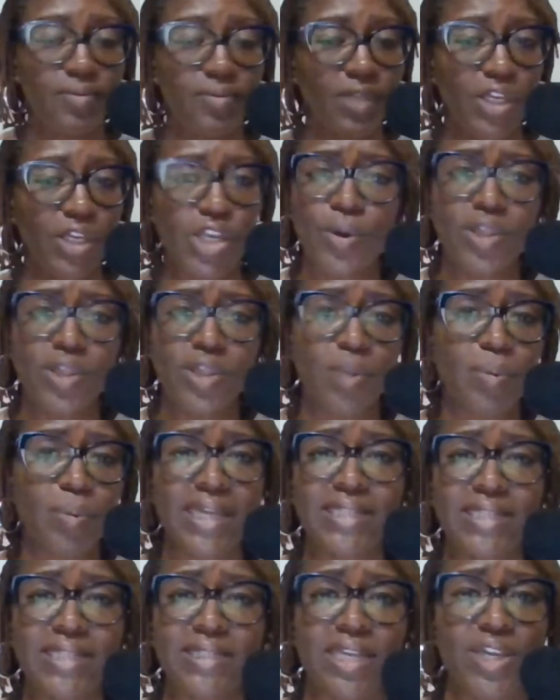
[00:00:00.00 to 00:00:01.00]
in the
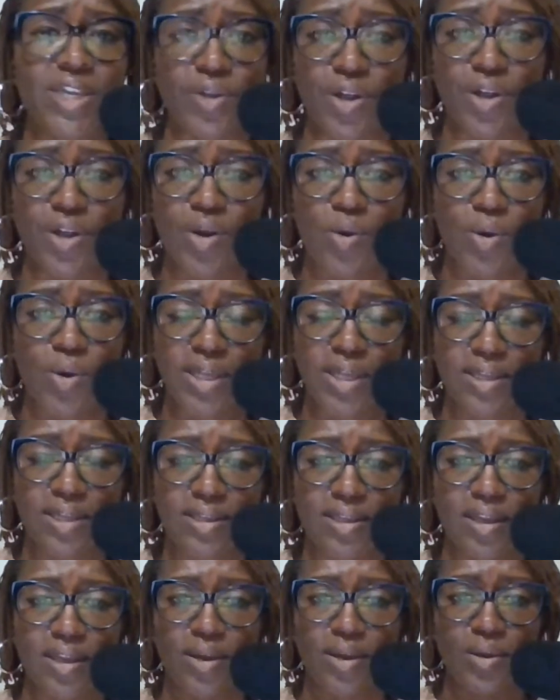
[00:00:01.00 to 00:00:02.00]
place that you're going,
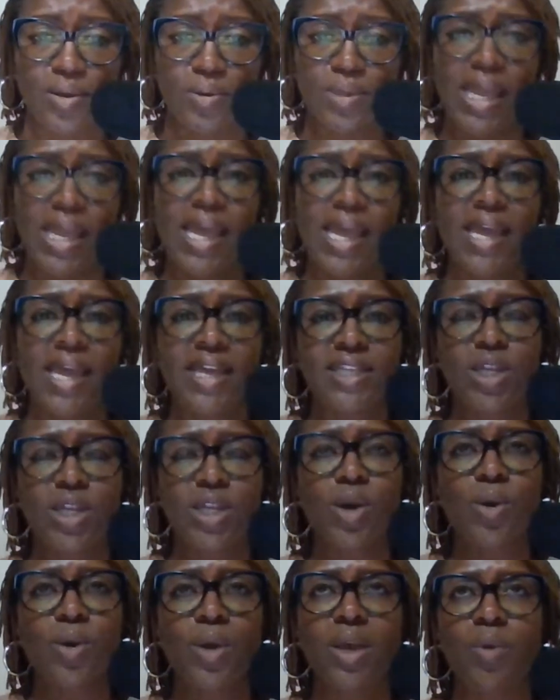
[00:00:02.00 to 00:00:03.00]

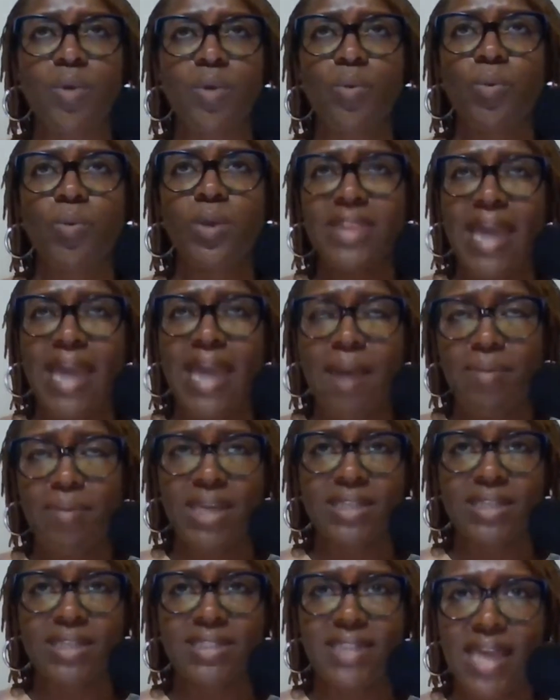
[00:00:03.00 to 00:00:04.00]
So with that
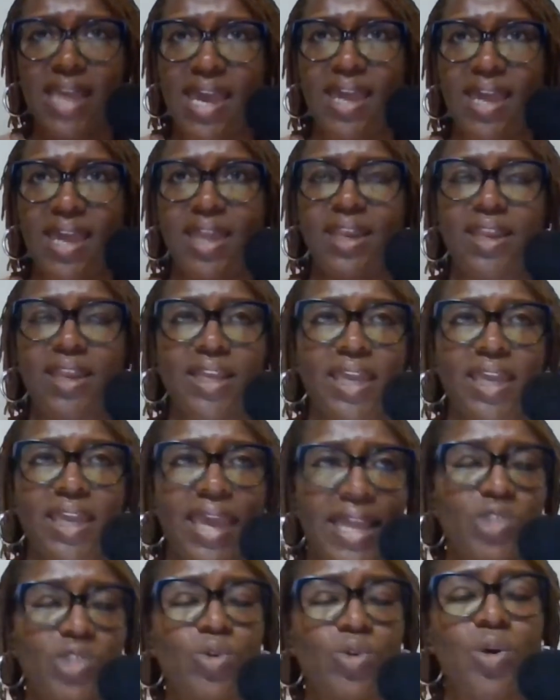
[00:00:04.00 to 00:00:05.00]
being said,
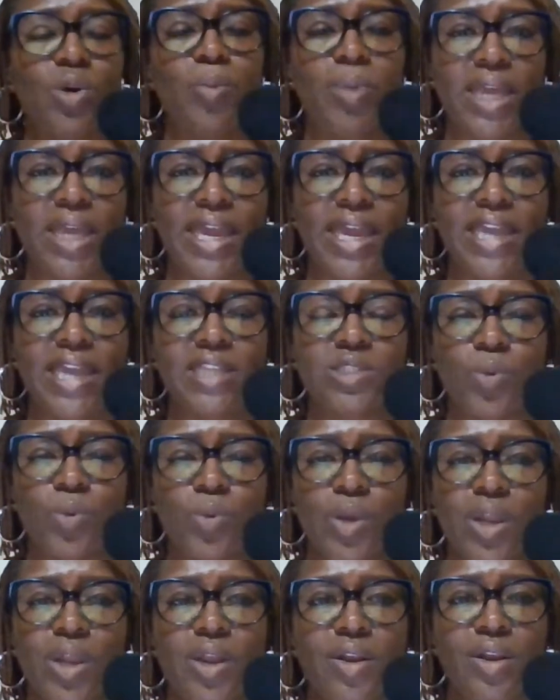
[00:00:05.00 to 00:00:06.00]
get to a place
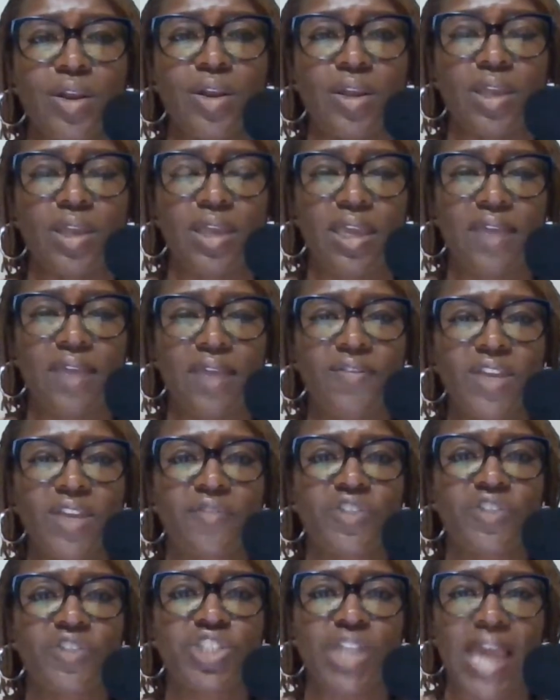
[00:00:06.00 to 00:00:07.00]
where even
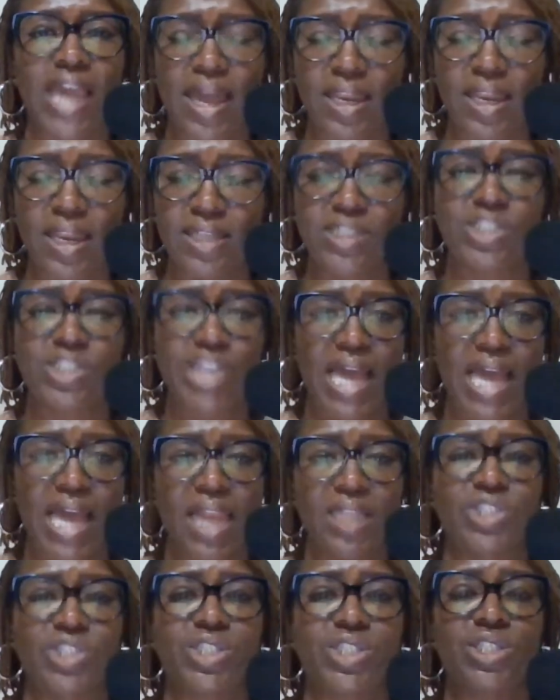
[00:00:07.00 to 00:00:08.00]
if
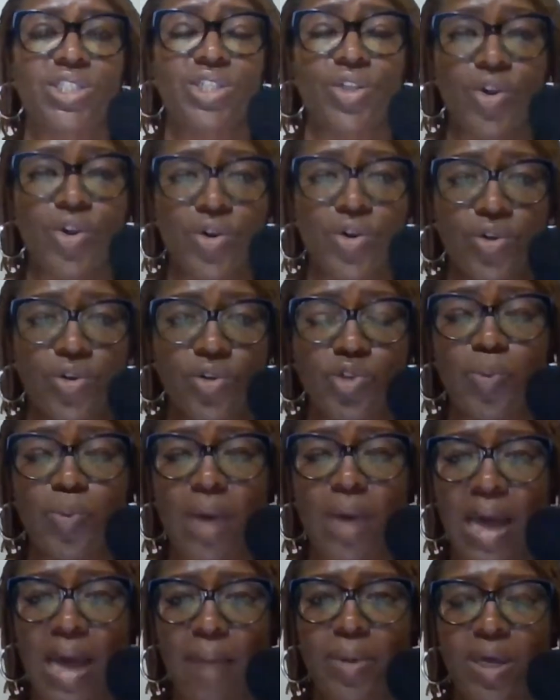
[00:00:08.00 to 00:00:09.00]
challenges and hurdles
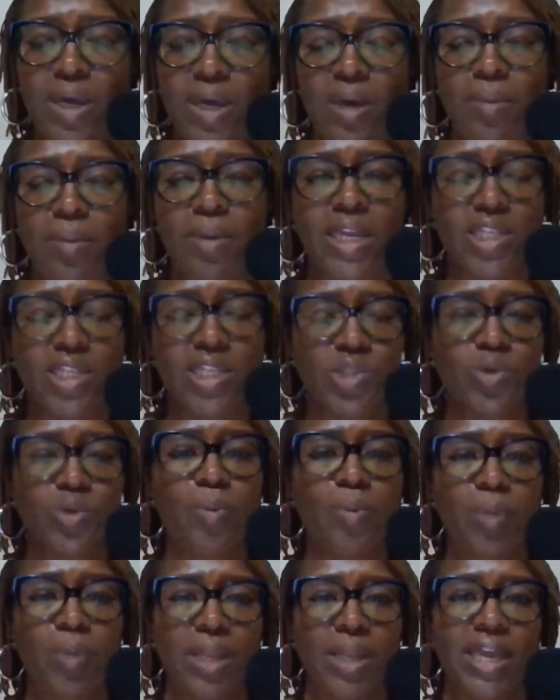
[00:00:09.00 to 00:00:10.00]
pop up, get to
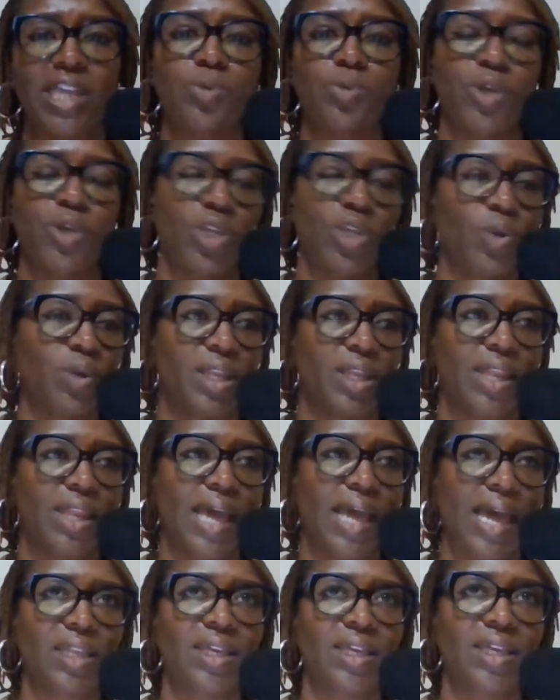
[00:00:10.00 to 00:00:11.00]
a place where you can
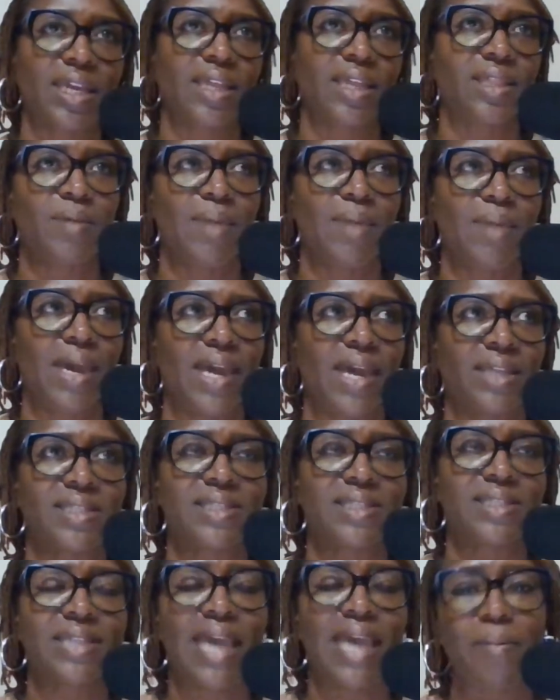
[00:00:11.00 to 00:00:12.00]
not look at them as
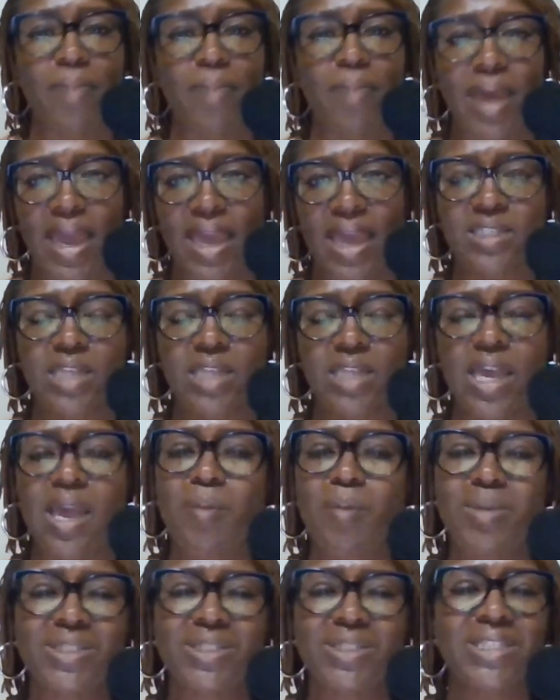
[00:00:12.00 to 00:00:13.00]
setbacks,
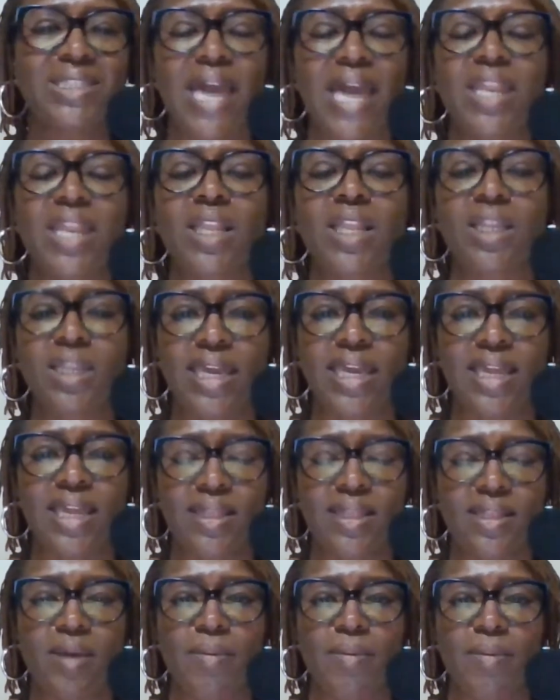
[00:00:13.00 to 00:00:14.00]
but just kind of look
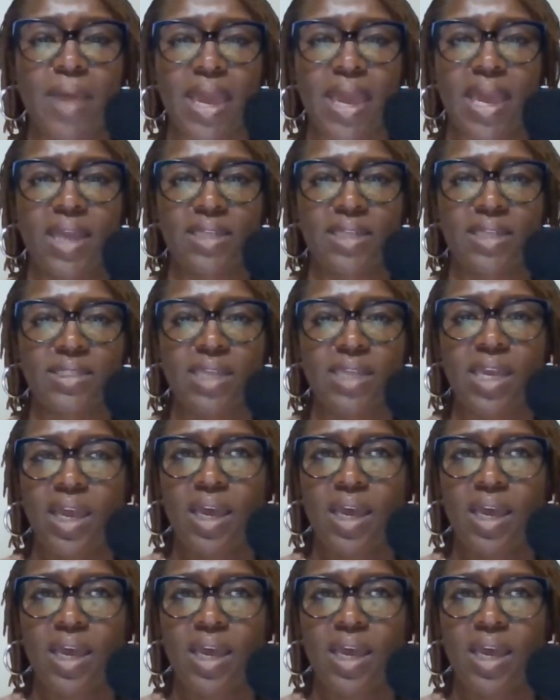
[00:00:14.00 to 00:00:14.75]
at them as